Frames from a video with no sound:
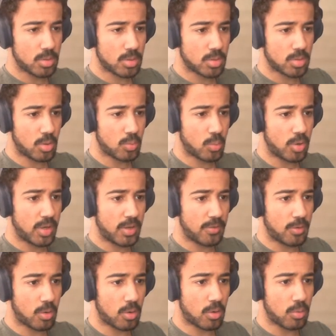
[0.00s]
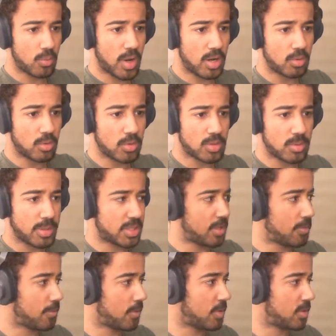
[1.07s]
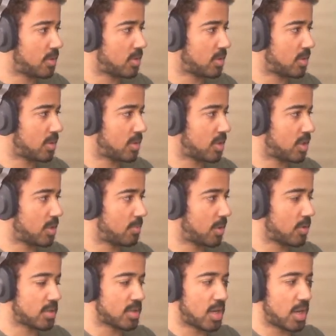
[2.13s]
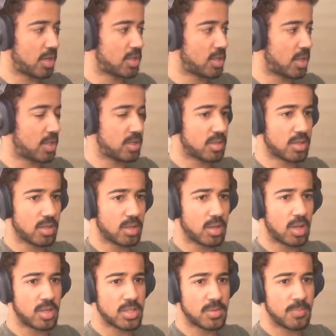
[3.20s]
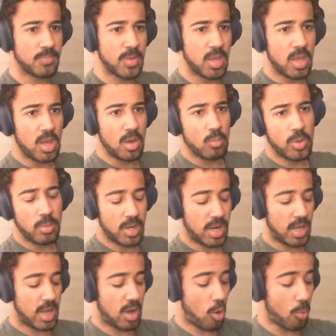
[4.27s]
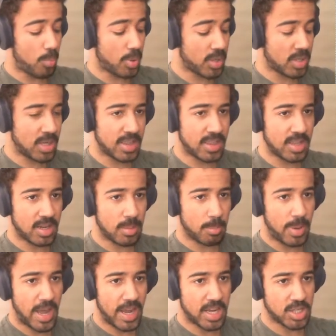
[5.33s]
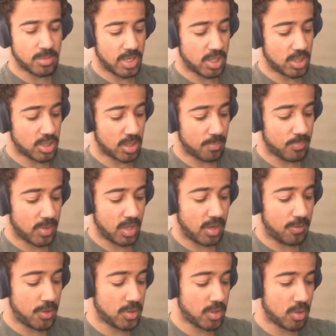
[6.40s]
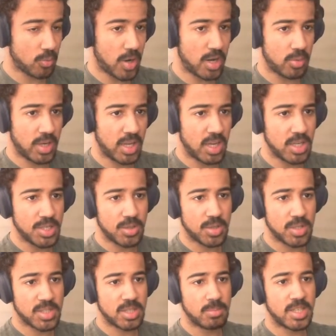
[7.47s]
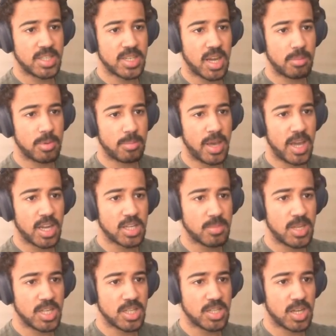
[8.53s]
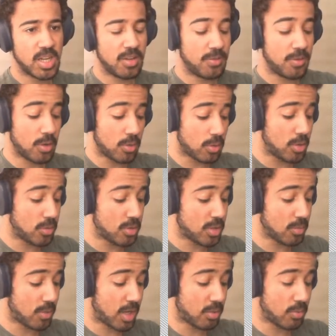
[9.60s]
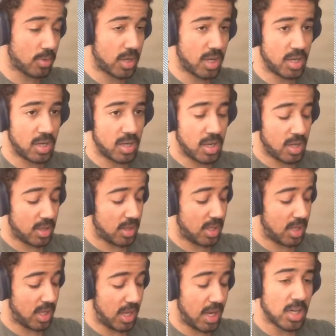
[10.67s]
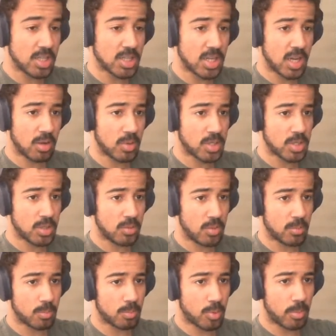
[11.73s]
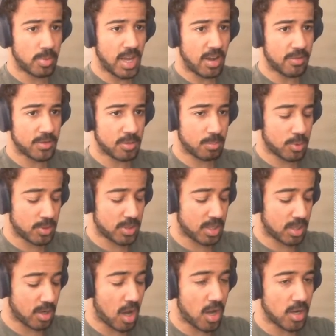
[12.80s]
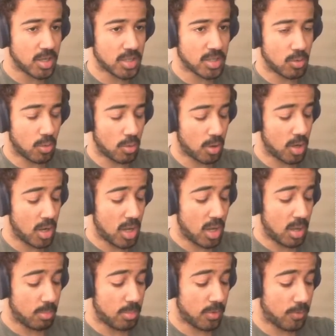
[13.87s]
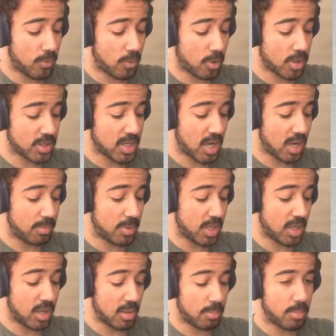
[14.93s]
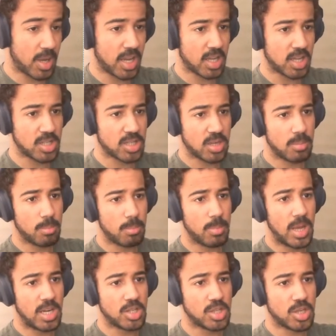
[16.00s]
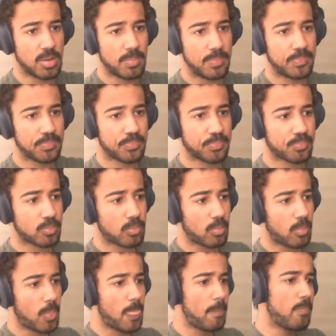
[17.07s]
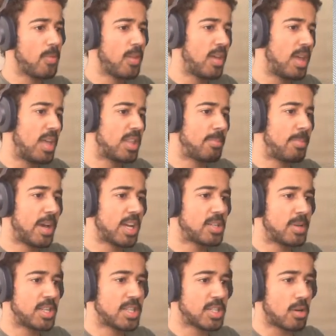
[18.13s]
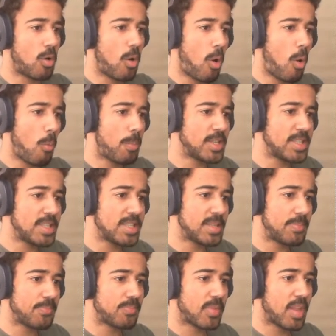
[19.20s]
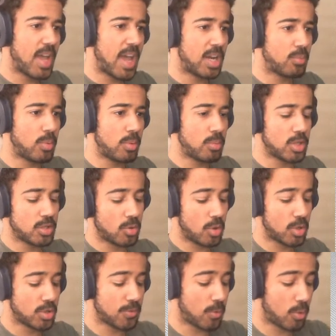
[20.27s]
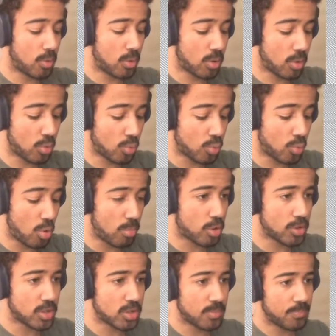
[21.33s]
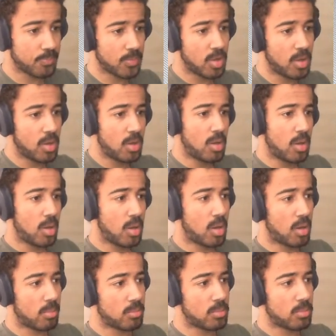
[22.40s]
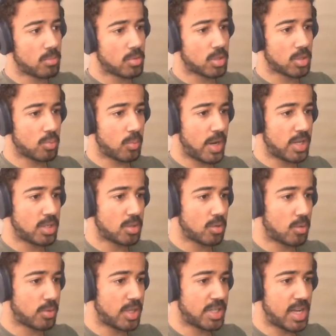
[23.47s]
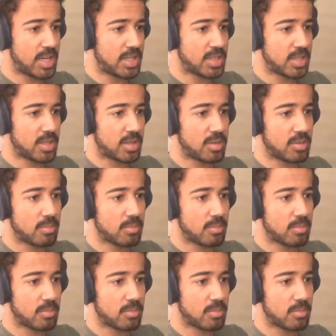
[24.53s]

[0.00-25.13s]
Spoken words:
don't worry if your Rhino looks a bit different, this is just because I changed the colors. We will open the package manager. If you're using Rhino in English, you can simply type package manager. If you're not using Rhino in the English language, you probably have to put an underscore before typing package manager. The package manager opens and we will search for robots. Just wait, don't hit enter,